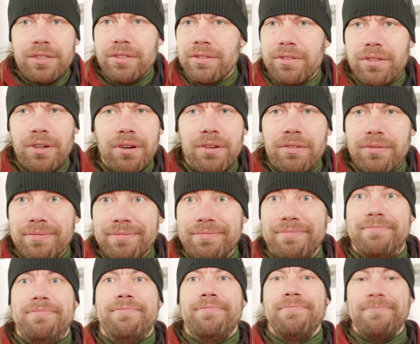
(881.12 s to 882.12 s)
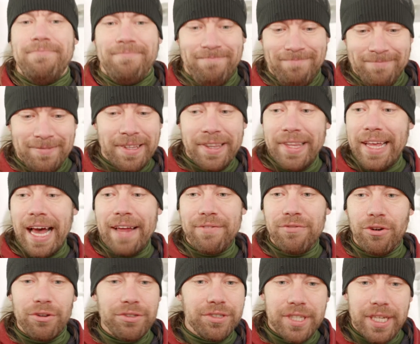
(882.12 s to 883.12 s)
So that
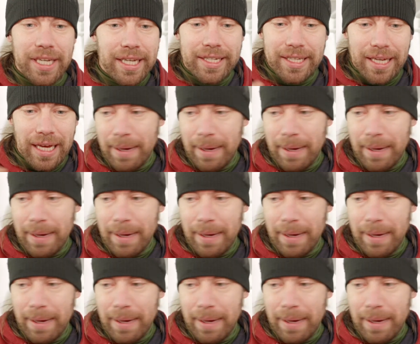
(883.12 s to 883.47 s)
was it